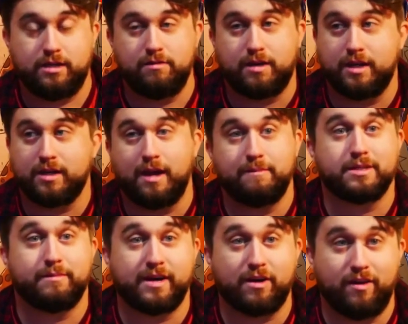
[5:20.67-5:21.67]
You can come
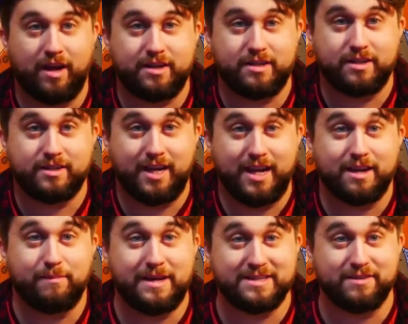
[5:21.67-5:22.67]
to my garage,
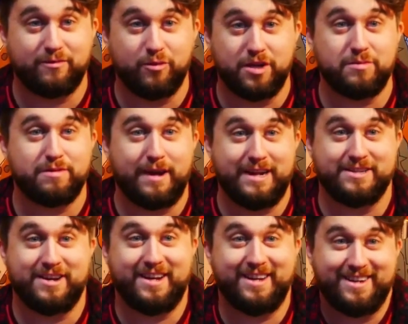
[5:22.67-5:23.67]
take a piece of wood with
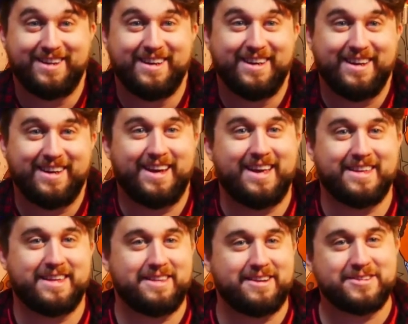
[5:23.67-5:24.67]
paint on it, and
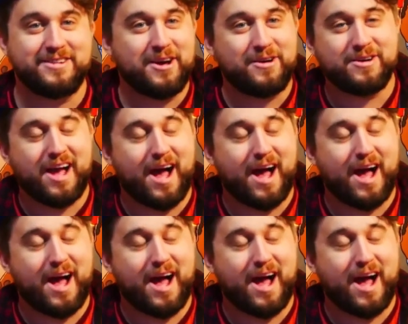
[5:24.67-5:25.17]
then there's no